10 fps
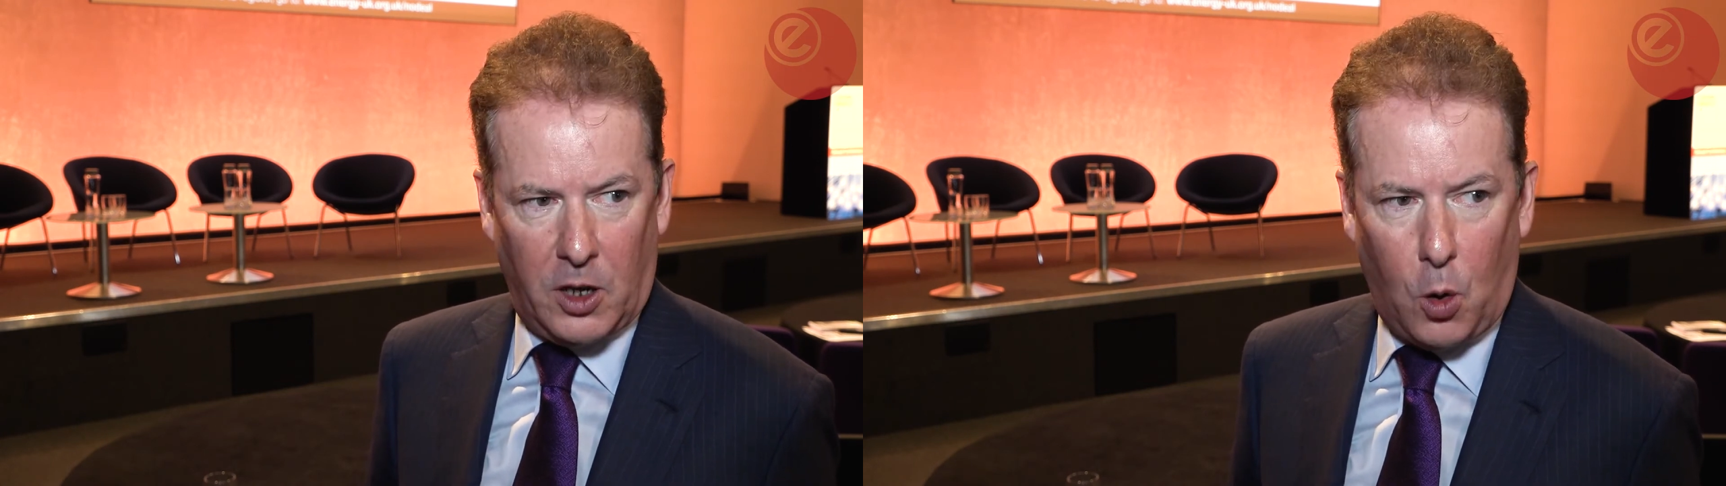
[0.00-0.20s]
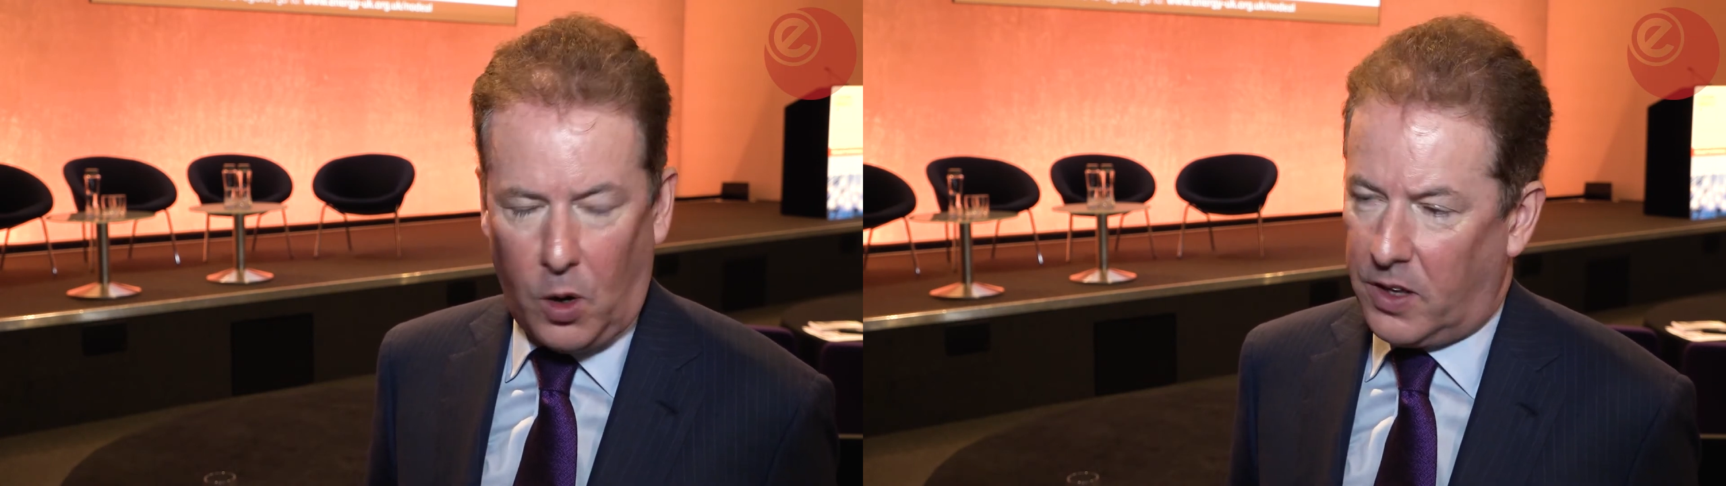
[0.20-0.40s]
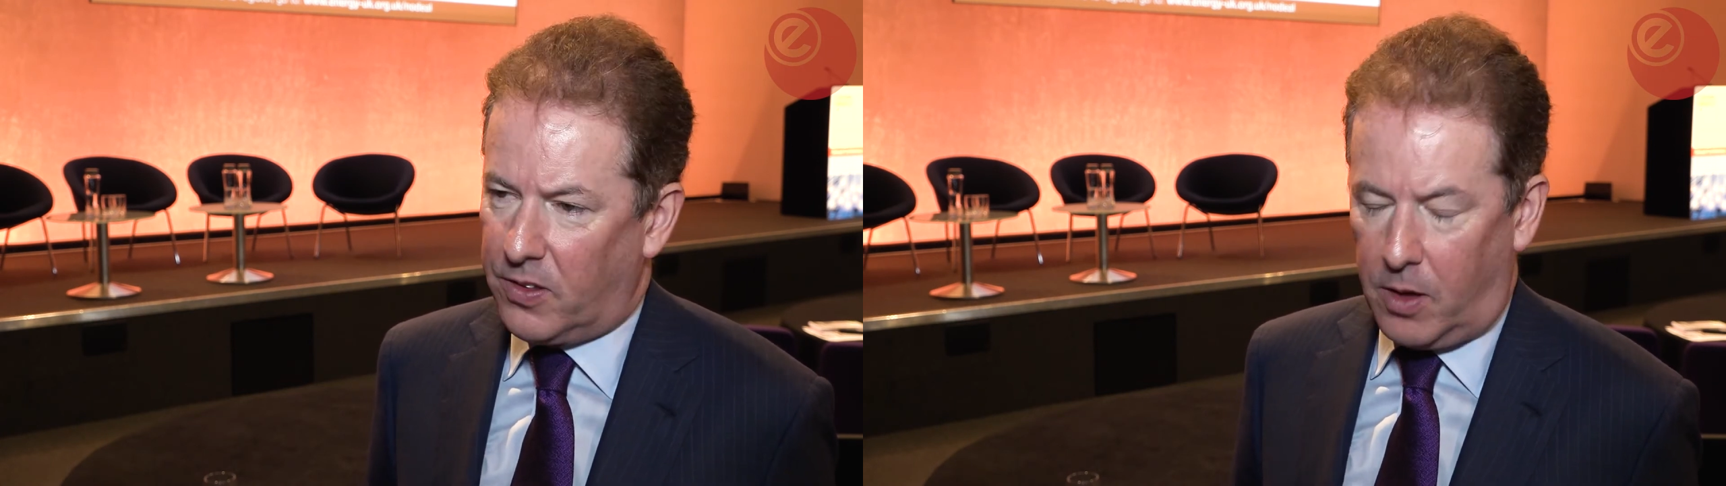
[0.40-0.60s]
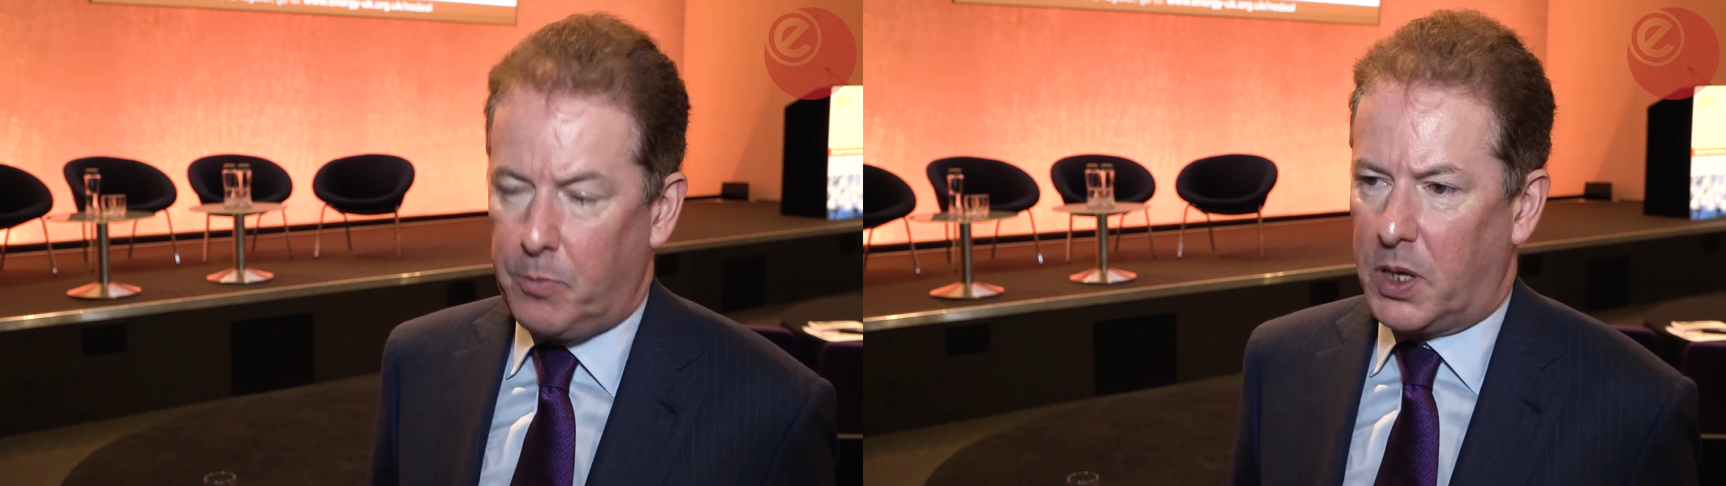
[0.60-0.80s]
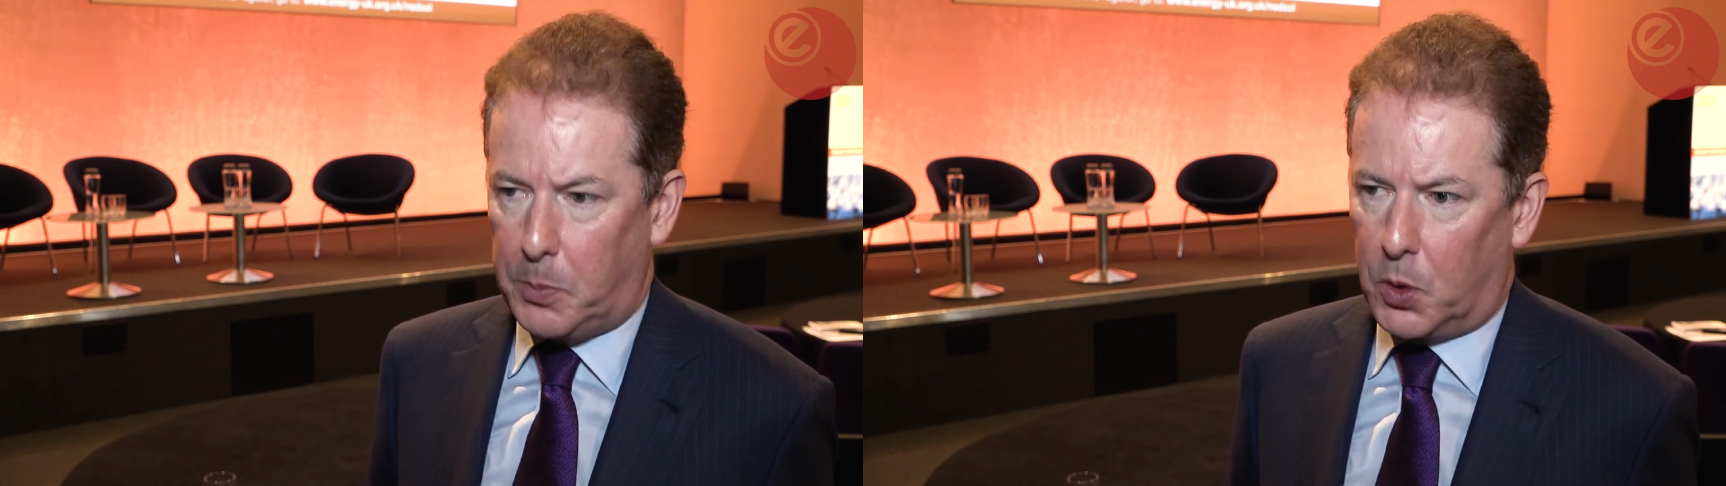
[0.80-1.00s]
annoying some
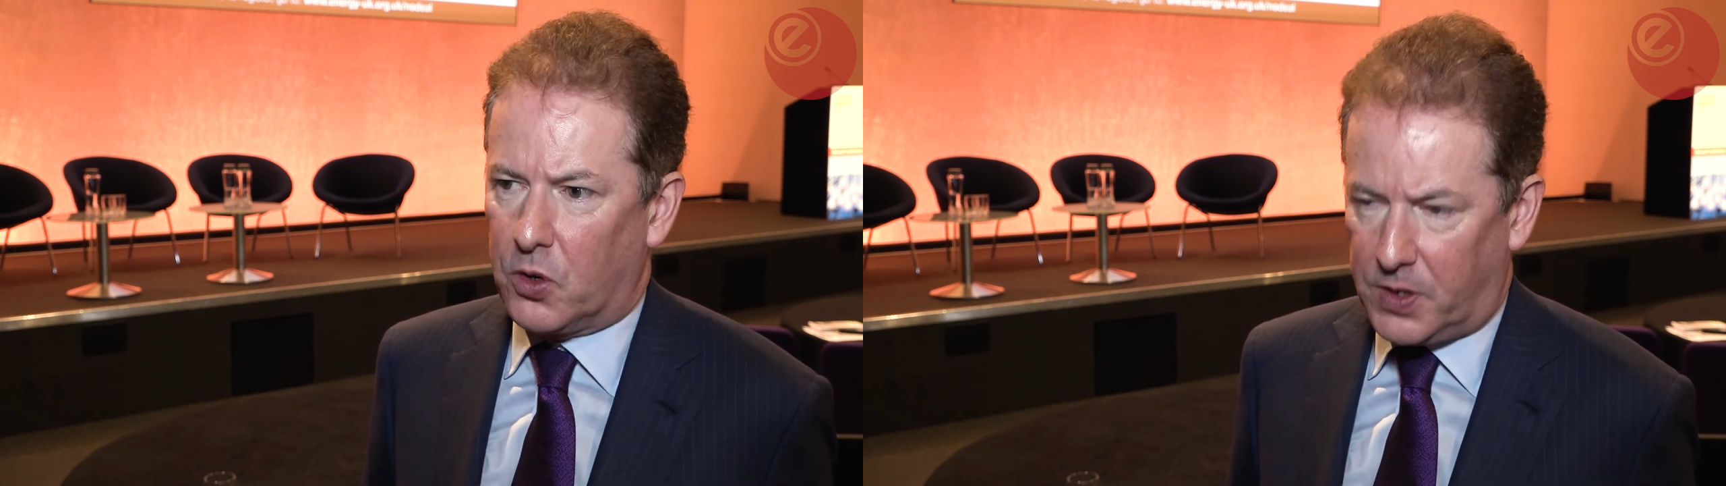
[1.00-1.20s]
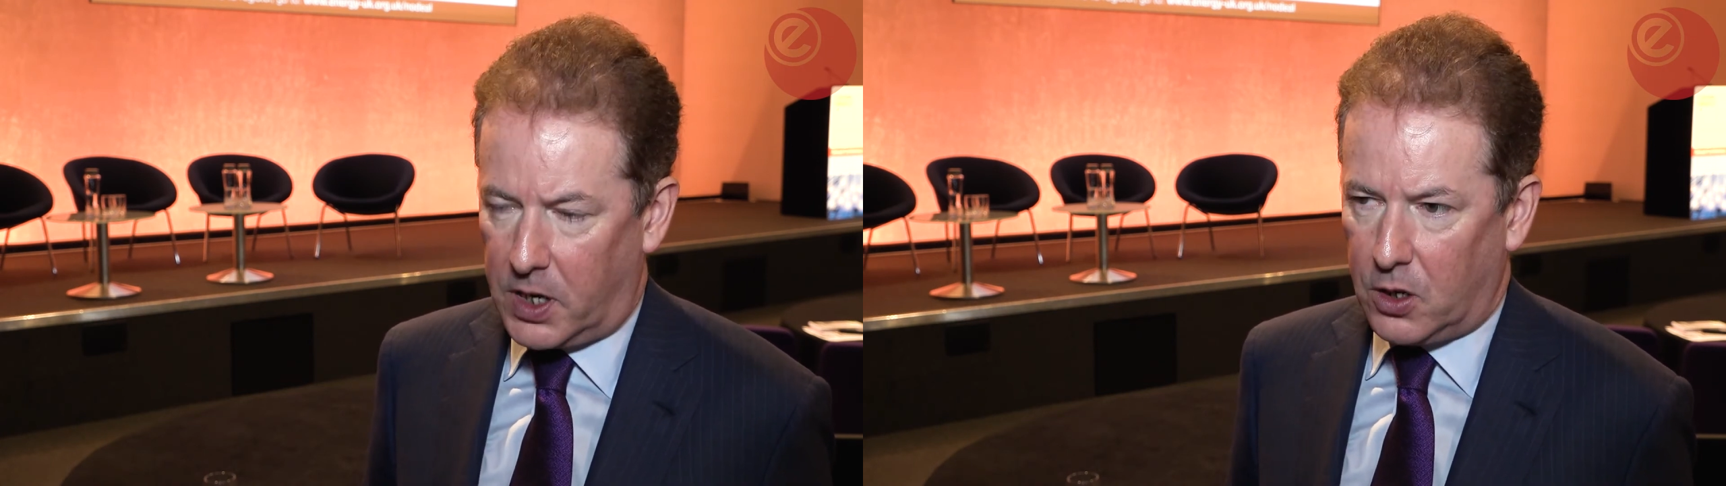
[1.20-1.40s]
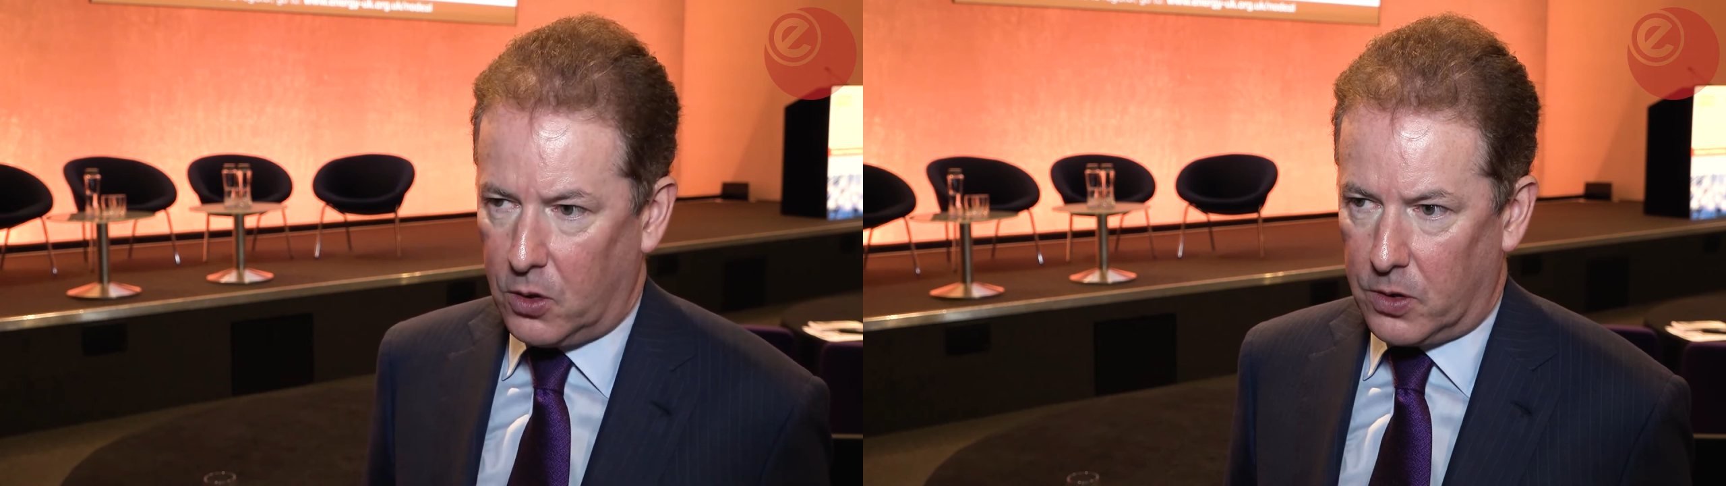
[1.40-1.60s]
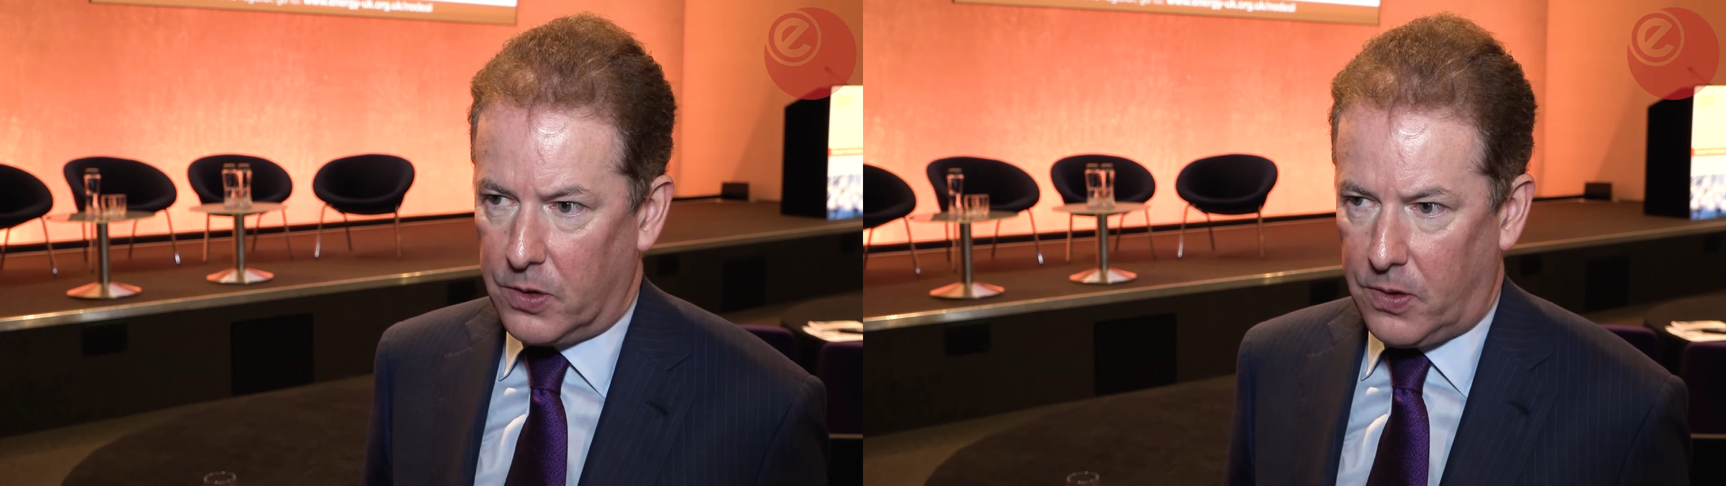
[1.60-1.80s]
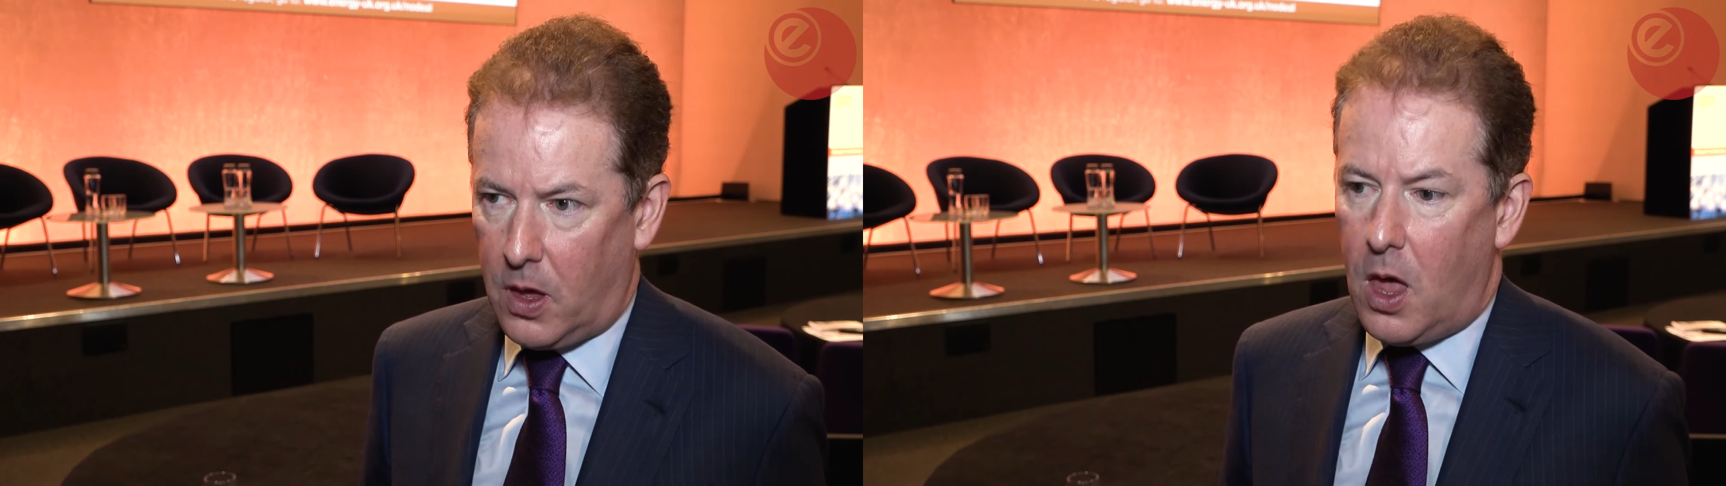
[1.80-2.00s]
people or stakeholders,